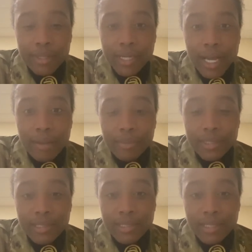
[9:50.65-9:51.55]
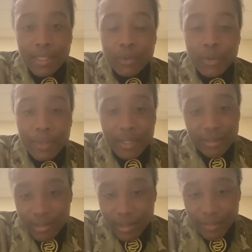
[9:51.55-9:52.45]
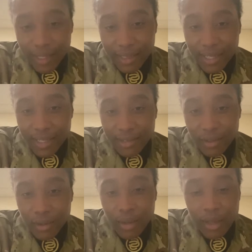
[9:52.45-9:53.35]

compass and equipment and stuff like that. So